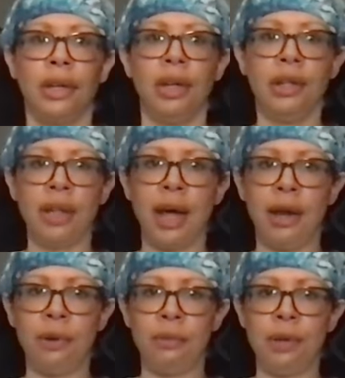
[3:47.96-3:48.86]

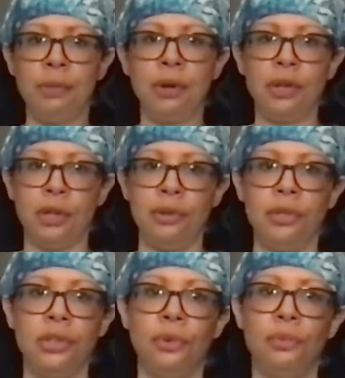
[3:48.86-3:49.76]
that
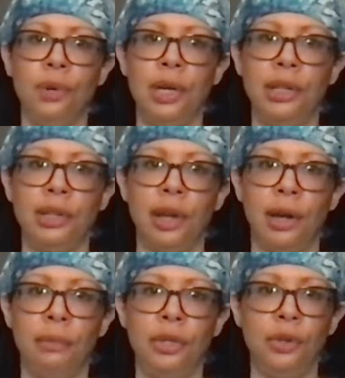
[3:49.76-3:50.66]
reproduced with
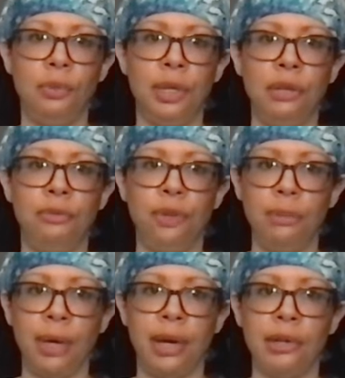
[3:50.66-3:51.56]
human
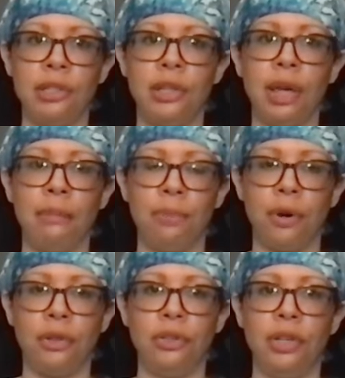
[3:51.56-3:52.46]
females that
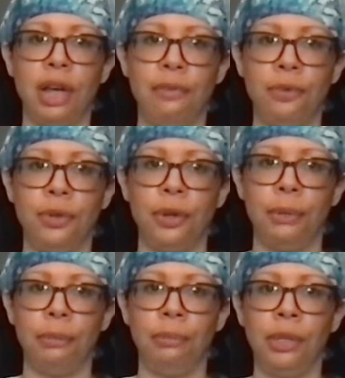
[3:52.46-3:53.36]
birthed the
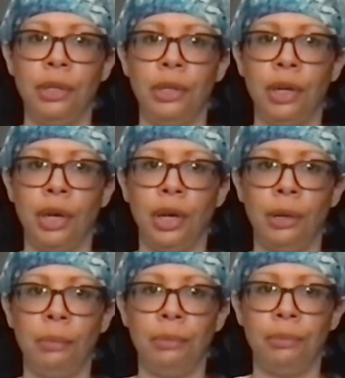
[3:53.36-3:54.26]
Nephilim,
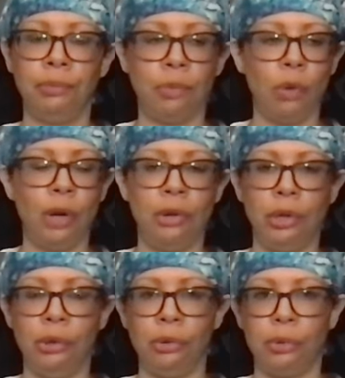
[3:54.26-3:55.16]
a
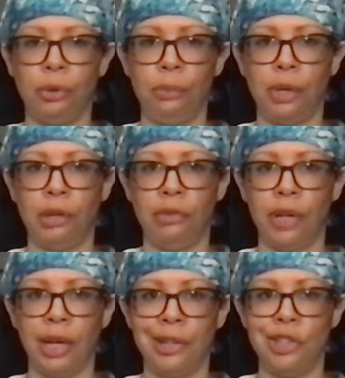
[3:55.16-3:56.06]
well-known group of
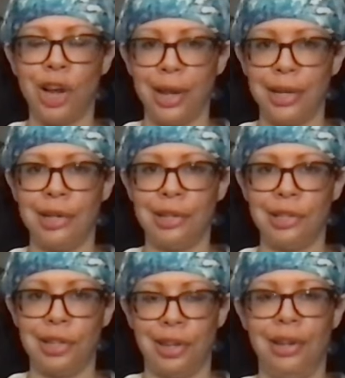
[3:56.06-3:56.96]

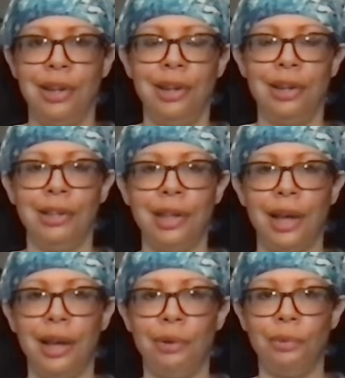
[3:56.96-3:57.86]
giants
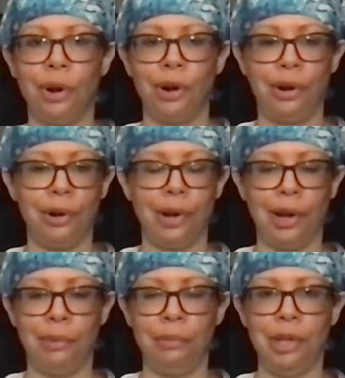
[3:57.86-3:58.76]
that
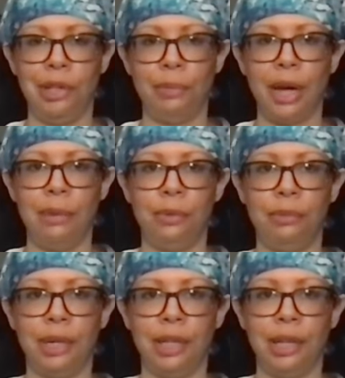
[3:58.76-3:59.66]
are in the Bible
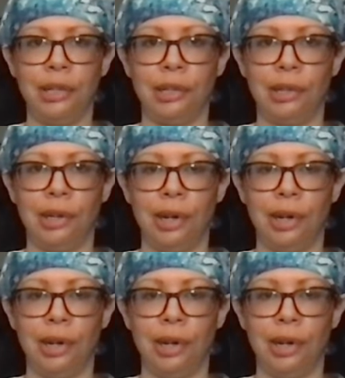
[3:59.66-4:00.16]
and many other